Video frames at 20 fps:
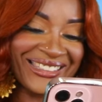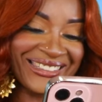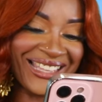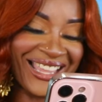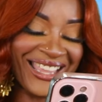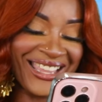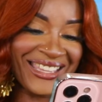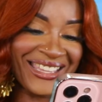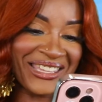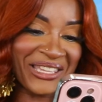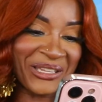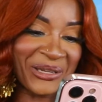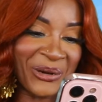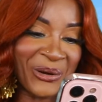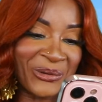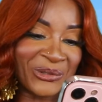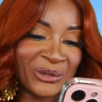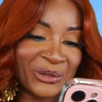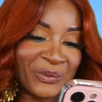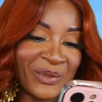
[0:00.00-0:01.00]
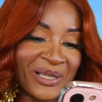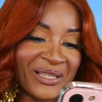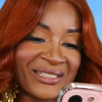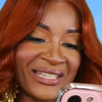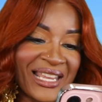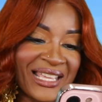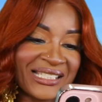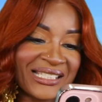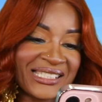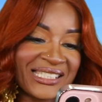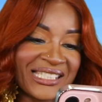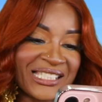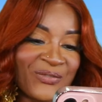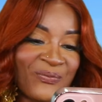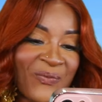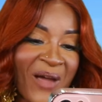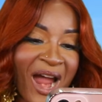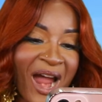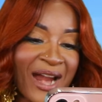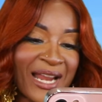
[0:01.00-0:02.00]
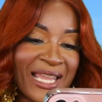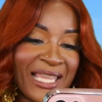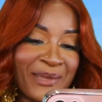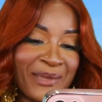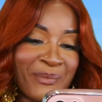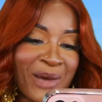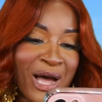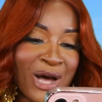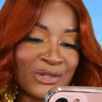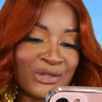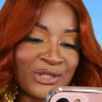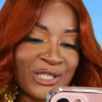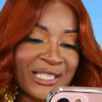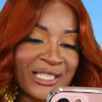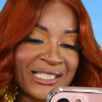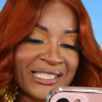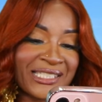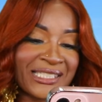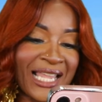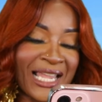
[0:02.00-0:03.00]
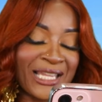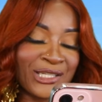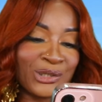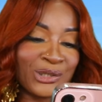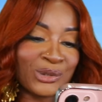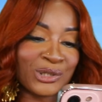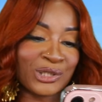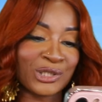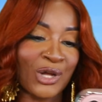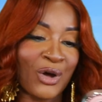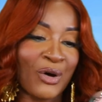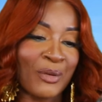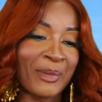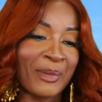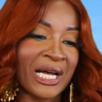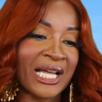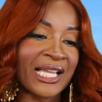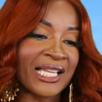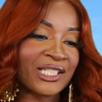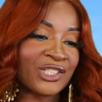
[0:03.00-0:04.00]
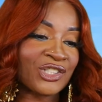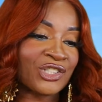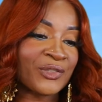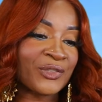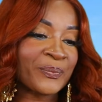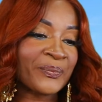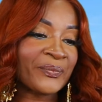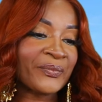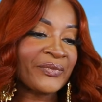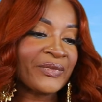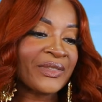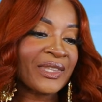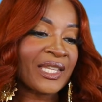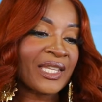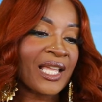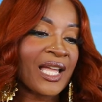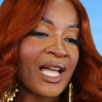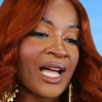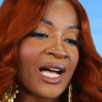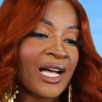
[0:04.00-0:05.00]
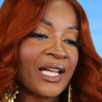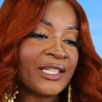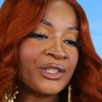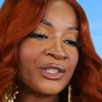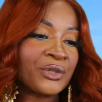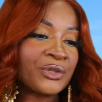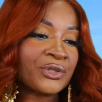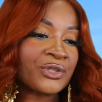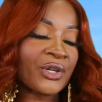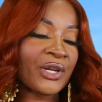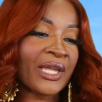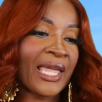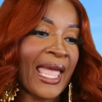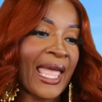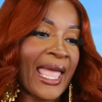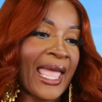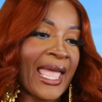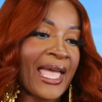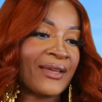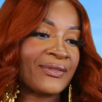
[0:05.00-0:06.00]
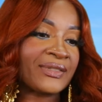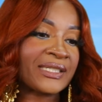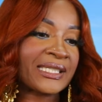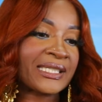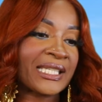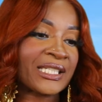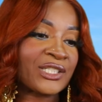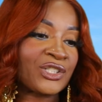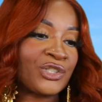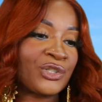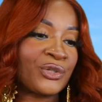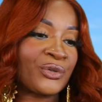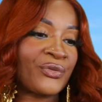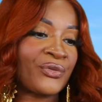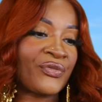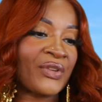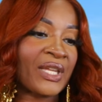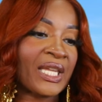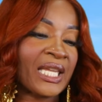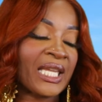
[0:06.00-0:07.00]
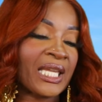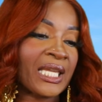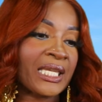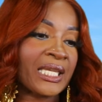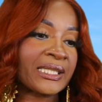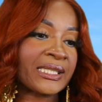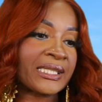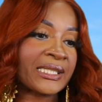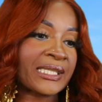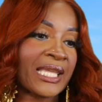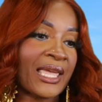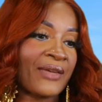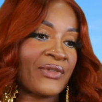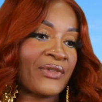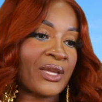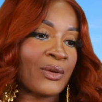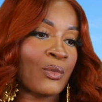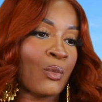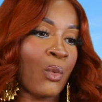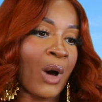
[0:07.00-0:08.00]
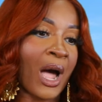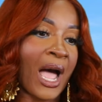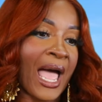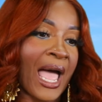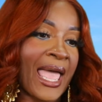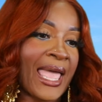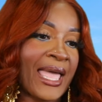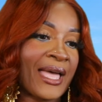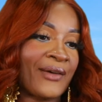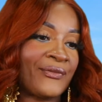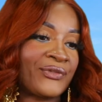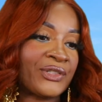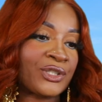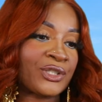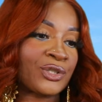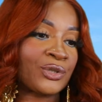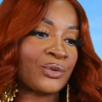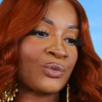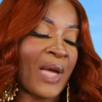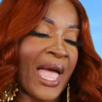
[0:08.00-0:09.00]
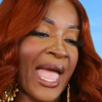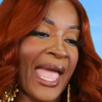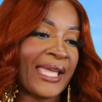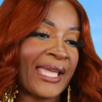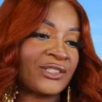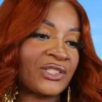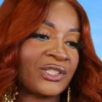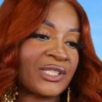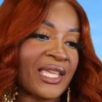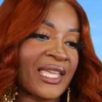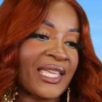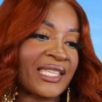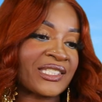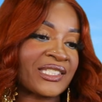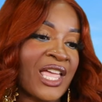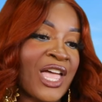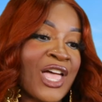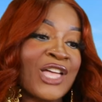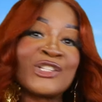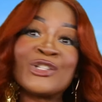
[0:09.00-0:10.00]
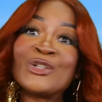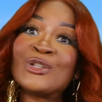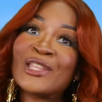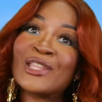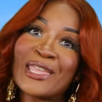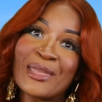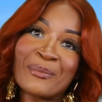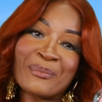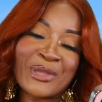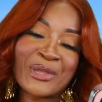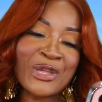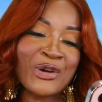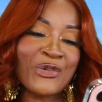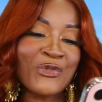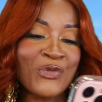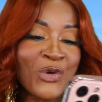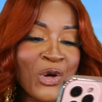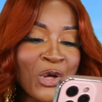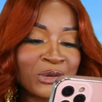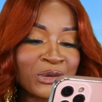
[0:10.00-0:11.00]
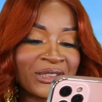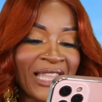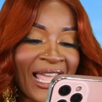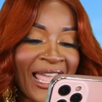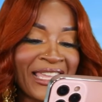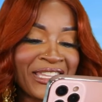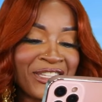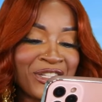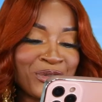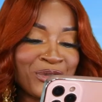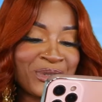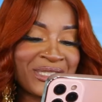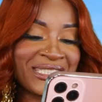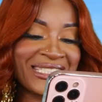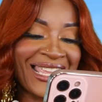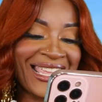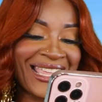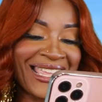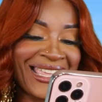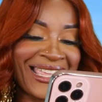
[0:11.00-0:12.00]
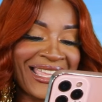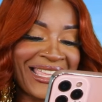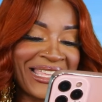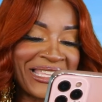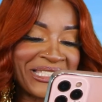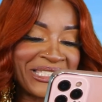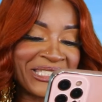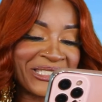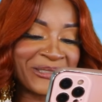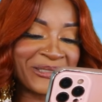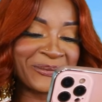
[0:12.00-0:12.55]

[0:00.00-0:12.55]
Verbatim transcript: Thank you. The Real Netizens fire emojis. Thank you so much. User KF6UV7YF2H says, you looking beautiful. Thank you, sis.